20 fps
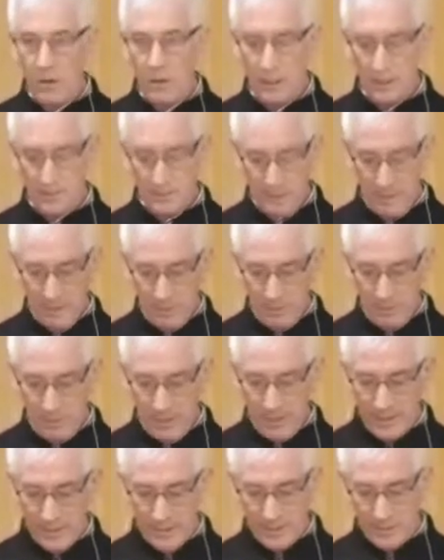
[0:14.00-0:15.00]
In many
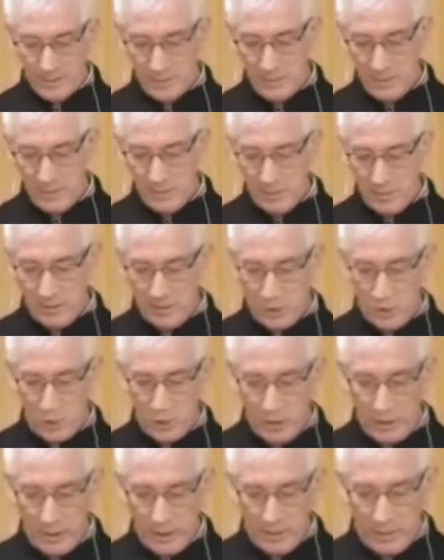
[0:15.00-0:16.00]
places people are
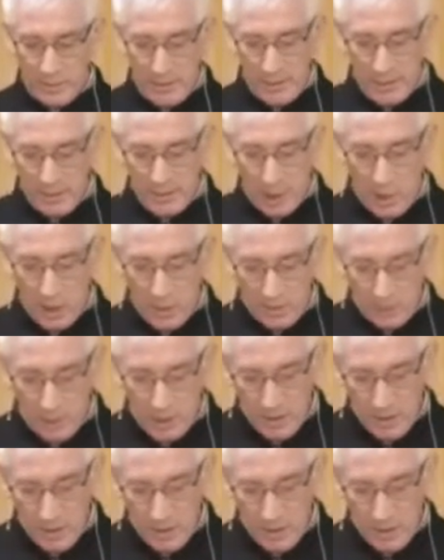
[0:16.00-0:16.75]
talking about hope.